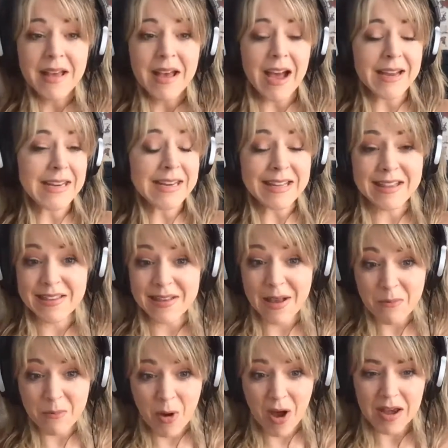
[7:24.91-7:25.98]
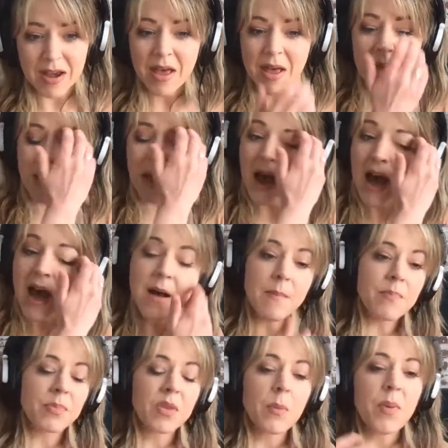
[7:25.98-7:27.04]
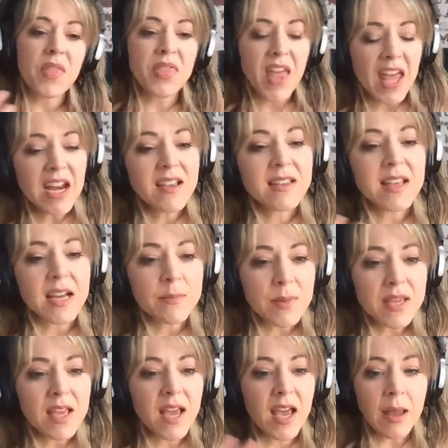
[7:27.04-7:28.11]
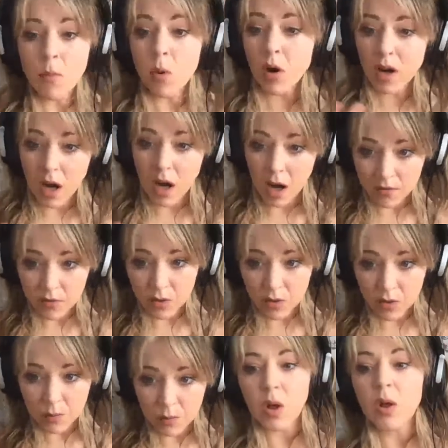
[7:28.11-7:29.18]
I needed someone. But then as I became more comfortable